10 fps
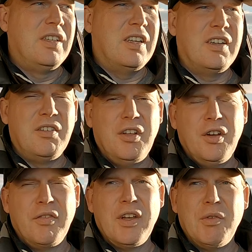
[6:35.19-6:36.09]
and I don't
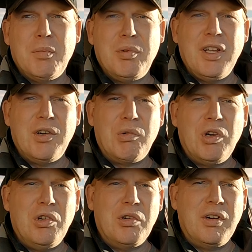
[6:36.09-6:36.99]
know if that will play a
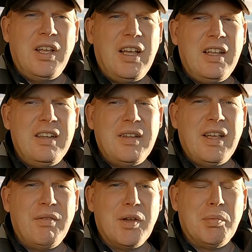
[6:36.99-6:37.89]
role or not,
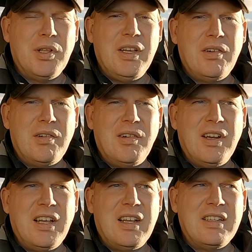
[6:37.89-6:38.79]
having a plate or
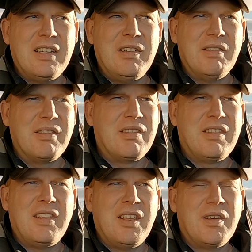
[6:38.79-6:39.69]
not. I don't
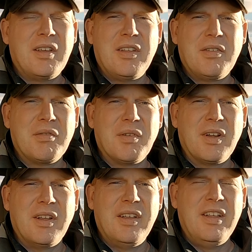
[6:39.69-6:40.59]
think, when
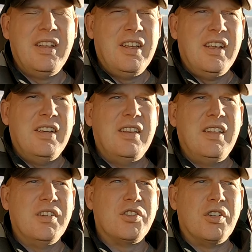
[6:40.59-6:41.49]
I did
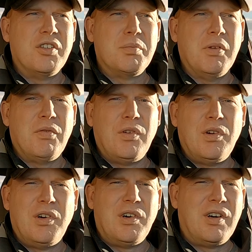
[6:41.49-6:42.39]
the insurance
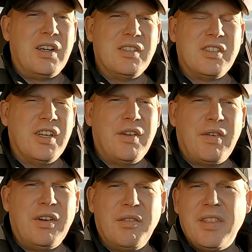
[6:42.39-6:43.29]
before on stuff,
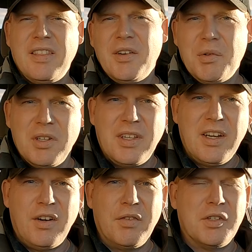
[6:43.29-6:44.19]
I don't think they really
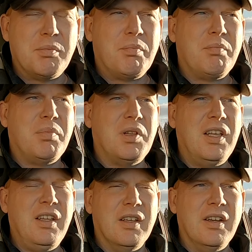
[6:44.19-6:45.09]
care if it's
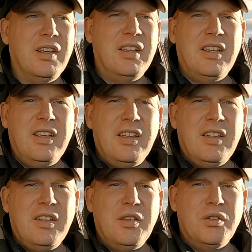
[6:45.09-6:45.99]
plated.
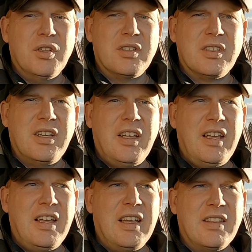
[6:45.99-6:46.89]
You just say,
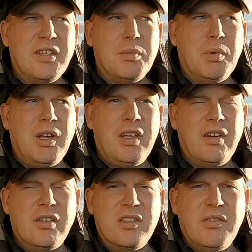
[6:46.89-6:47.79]
hey, I got this bike,
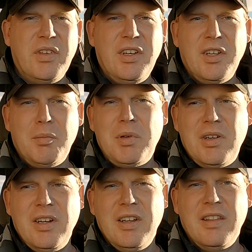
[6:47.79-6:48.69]
here's the VIN
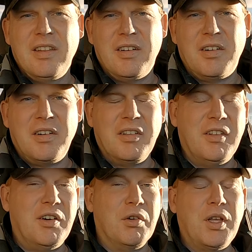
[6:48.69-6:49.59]
number, and
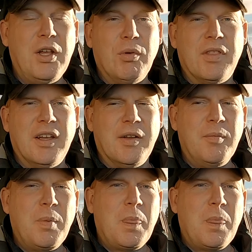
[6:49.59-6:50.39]
they're okay with that.